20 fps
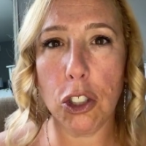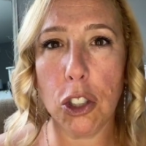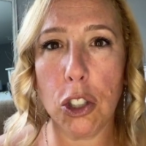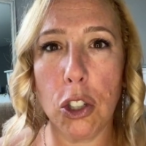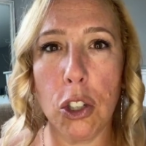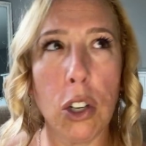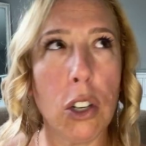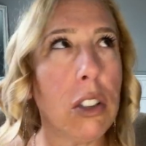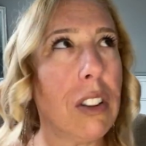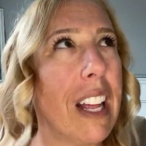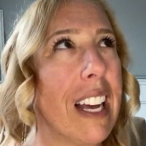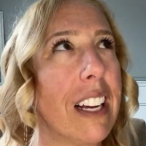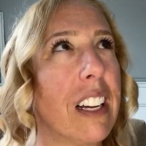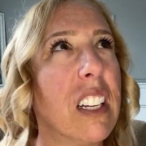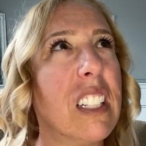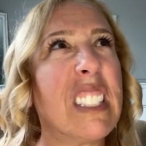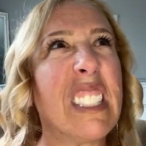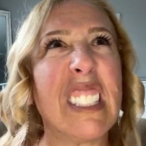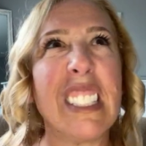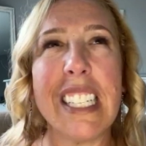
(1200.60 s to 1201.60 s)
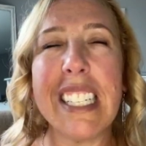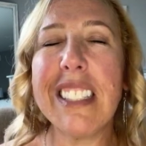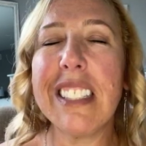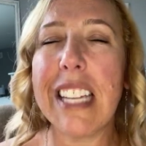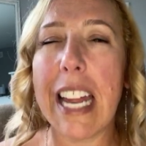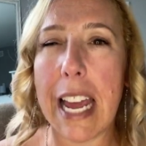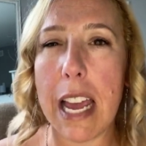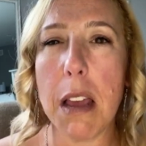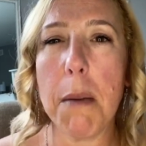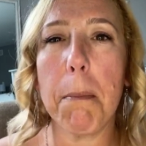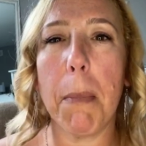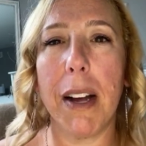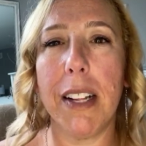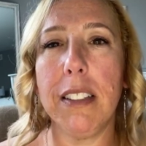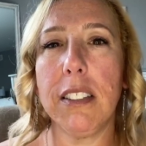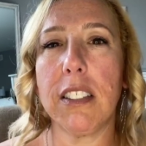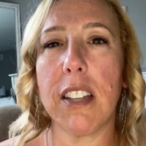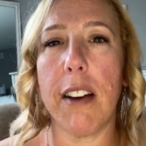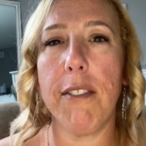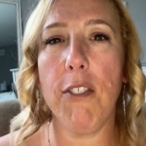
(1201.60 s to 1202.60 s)
to like 6 to 8
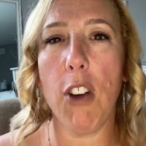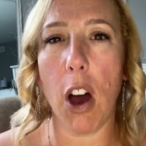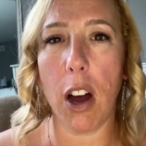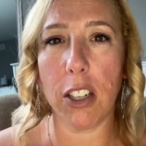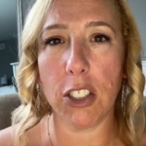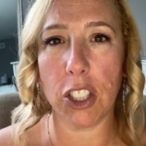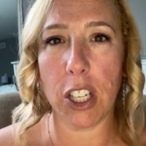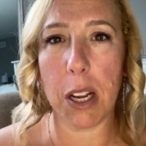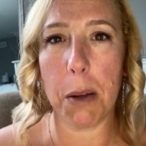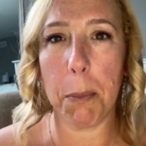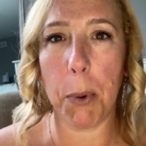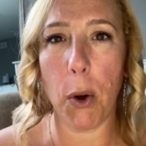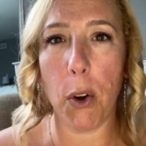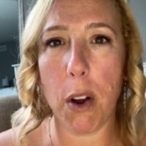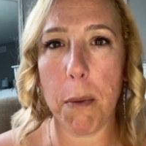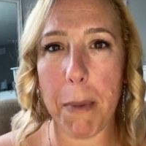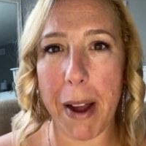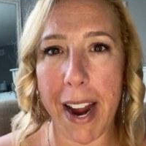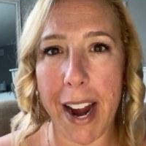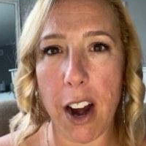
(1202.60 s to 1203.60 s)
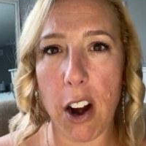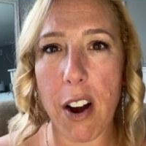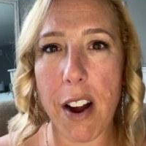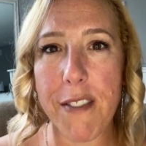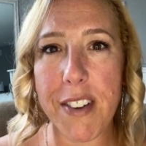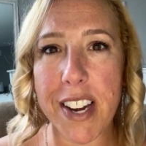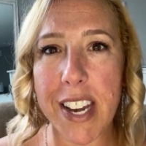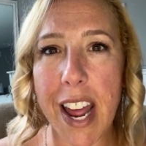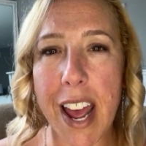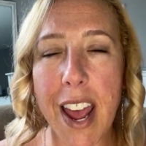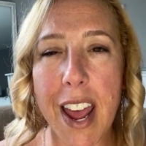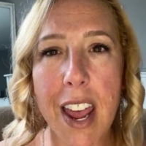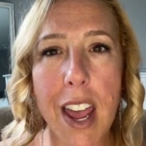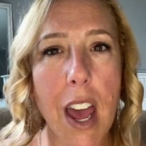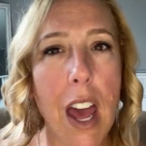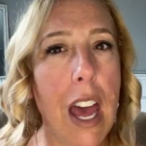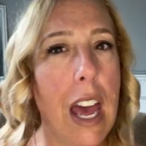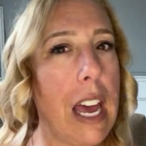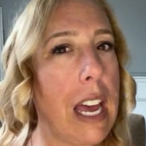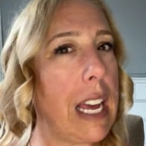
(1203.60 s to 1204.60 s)
months of not shampooing my hair every day.
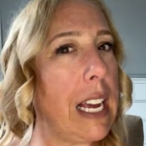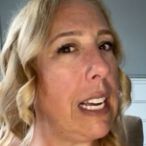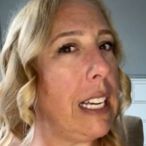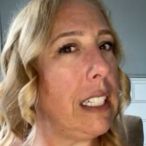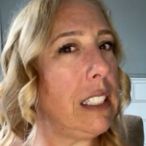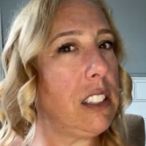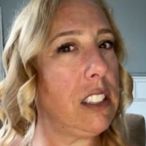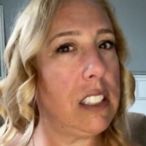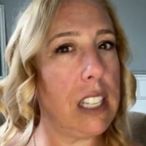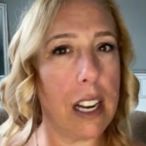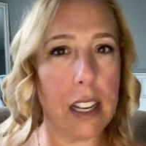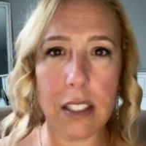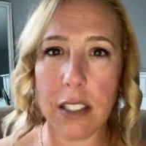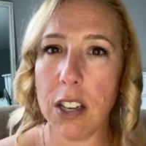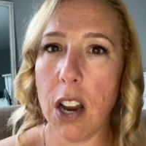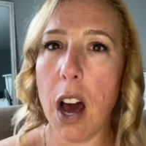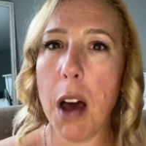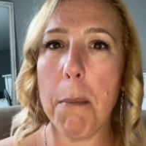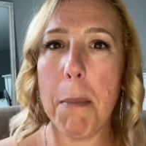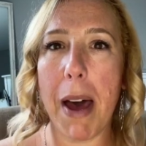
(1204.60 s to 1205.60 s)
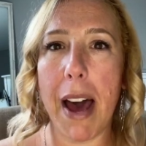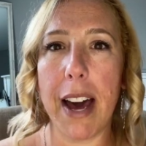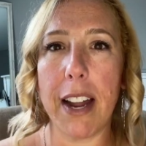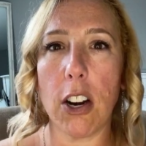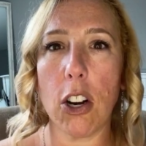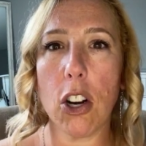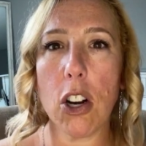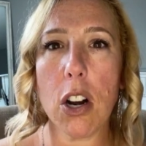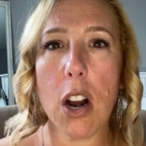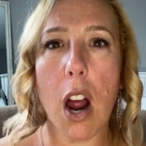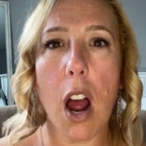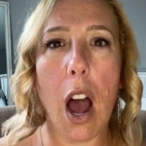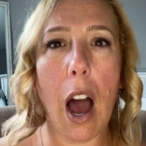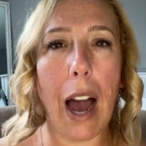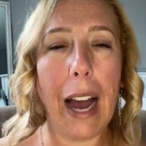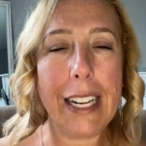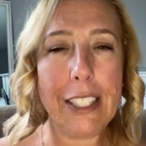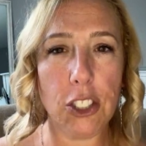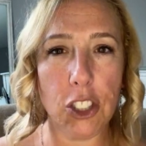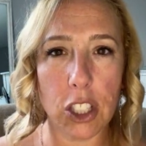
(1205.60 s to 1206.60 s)
It does not matter.
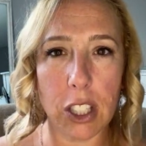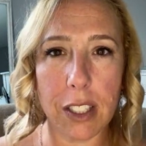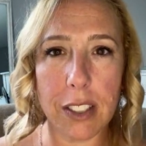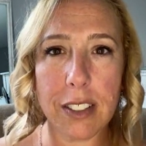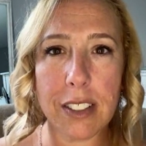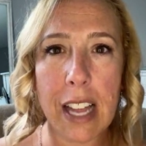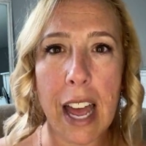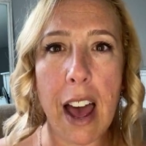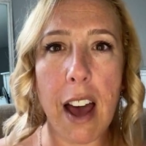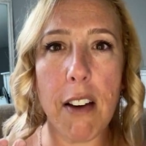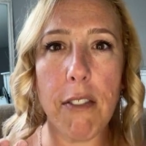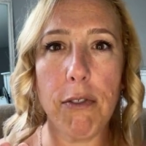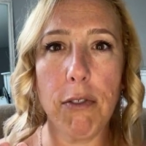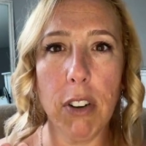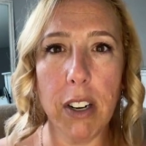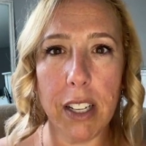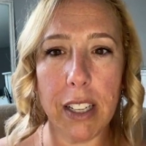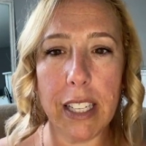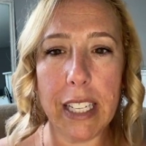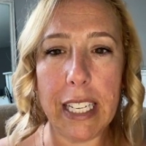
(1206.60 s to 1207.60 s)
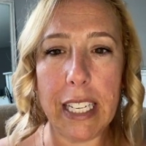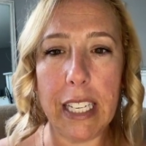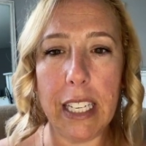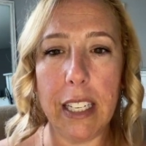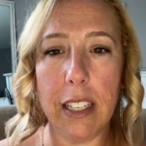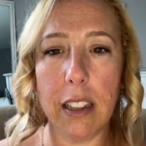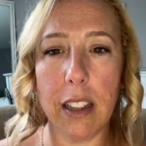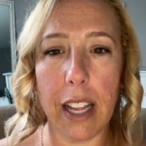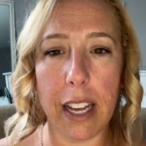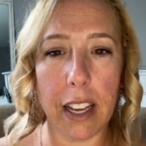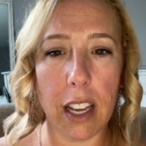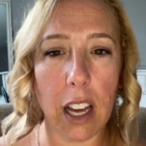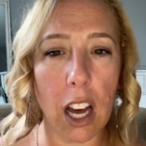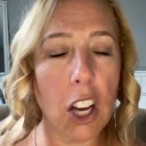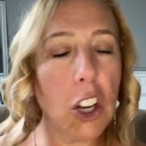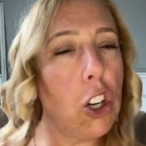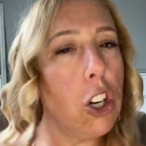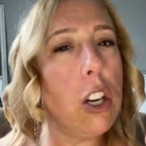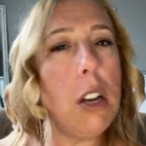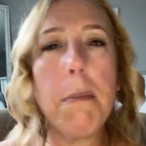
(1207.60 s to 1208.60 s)
I just have really like a
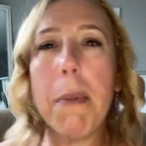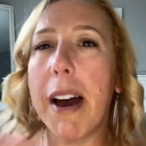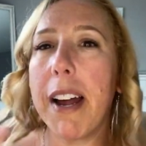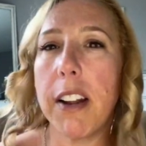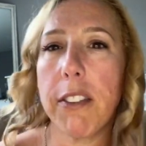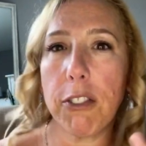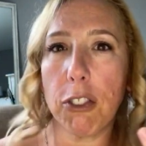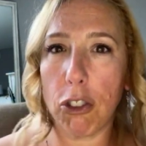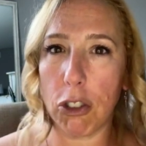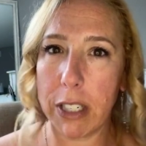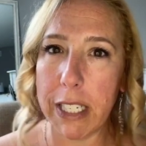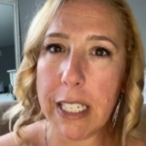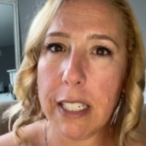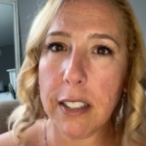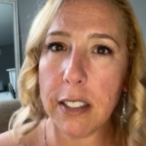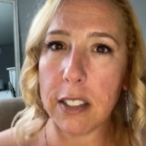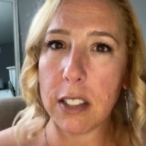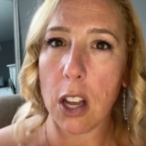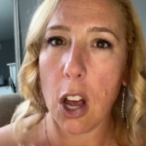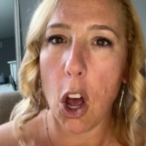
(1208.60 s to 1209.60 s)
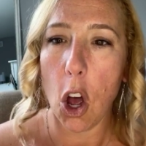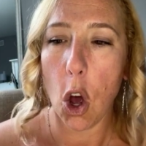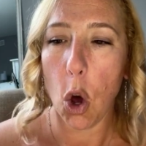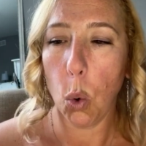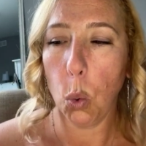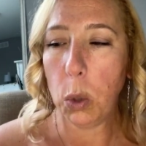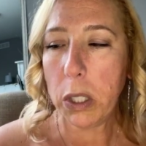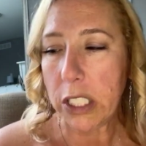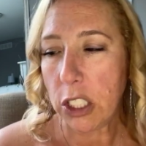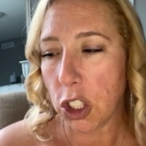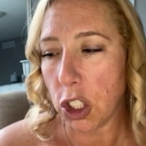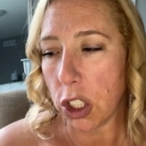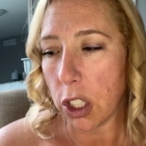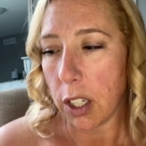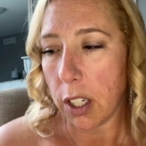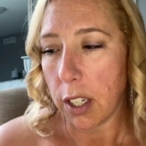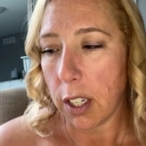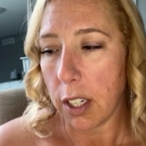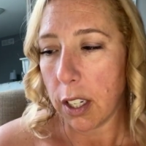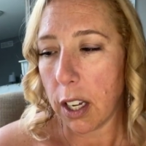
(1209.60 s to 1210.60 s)
good amount of grease, which
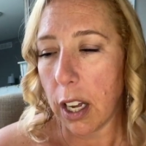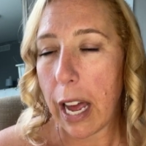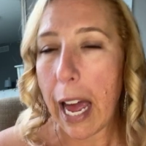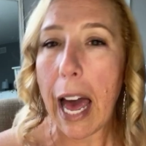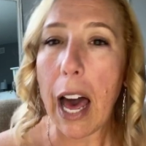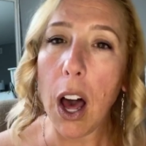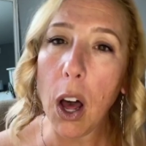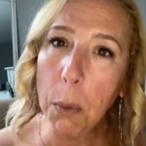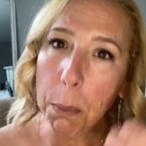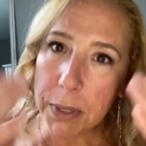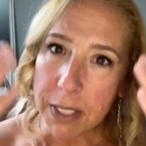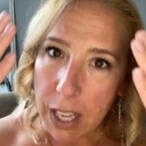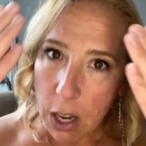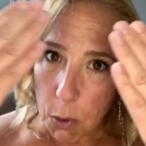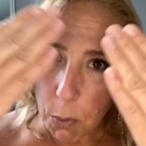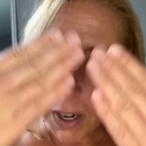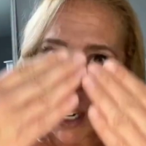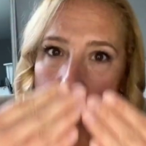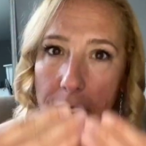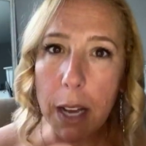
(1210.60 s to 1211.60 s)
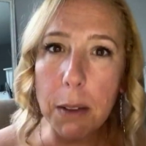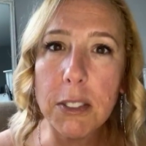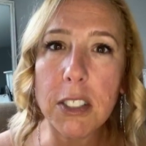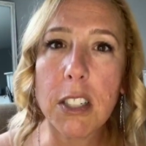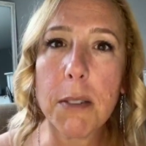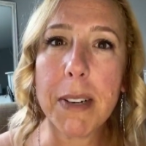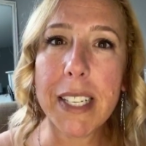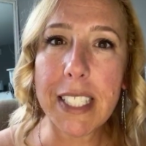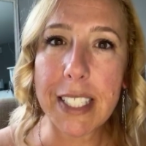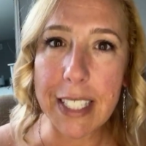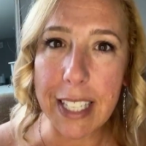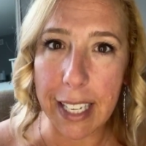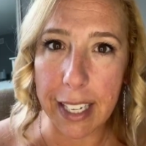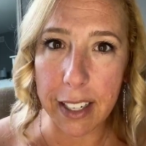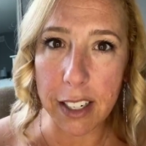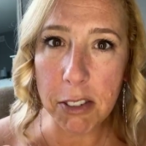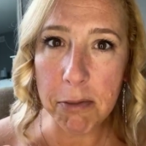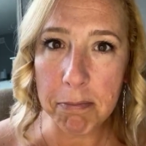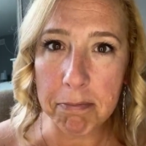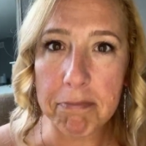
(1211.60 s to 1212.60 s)
helps out when it comes to my
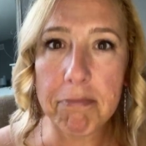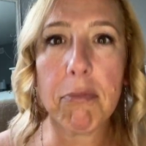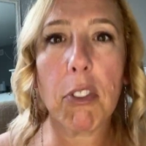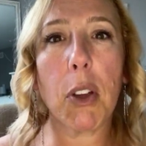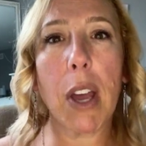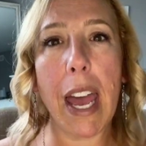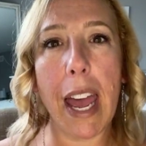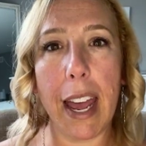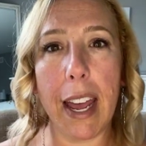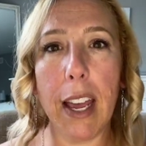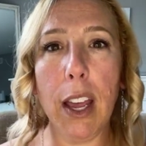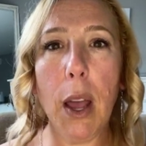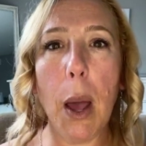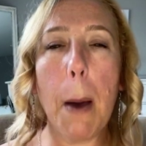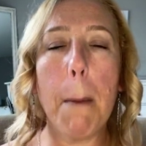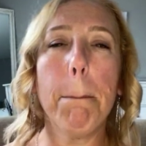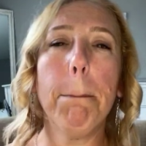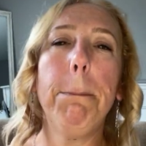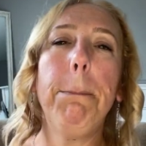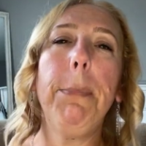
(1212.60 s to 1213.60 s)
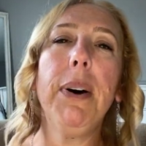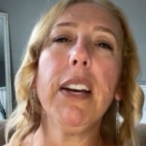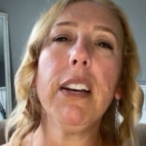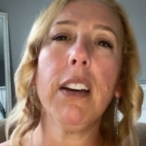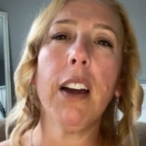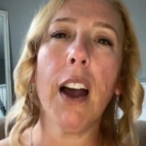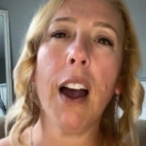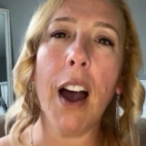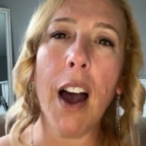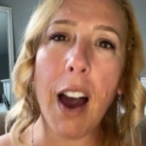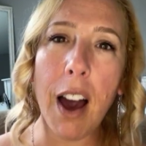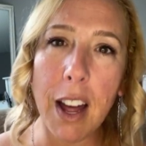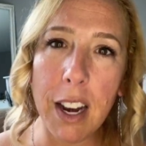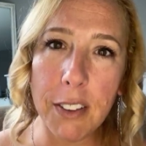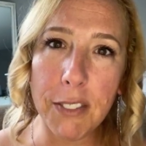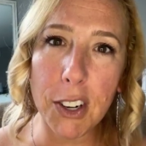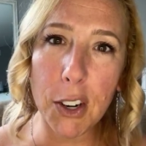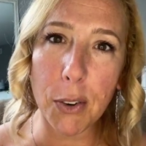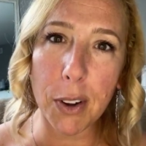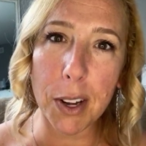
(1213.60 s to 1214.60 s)
skin. Okay. But kind
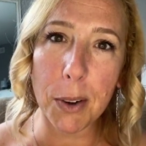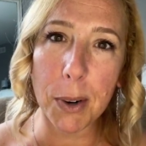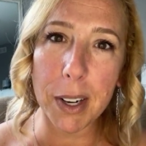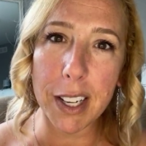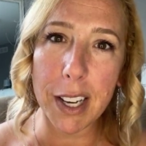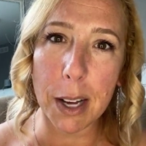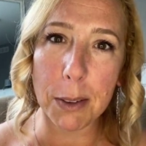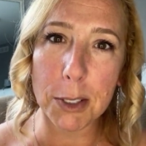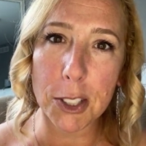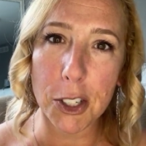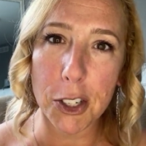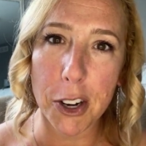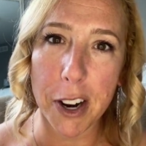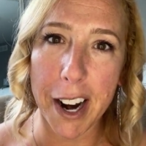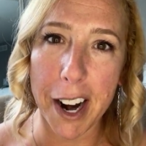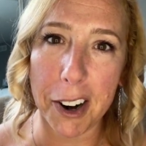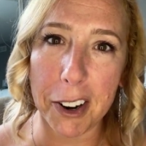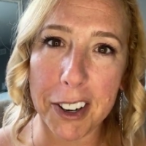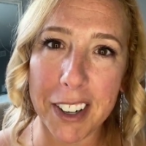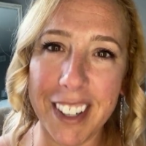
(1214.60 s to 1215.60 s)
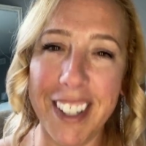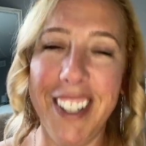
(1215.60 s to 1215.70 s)
of annoying when it comes to your hair.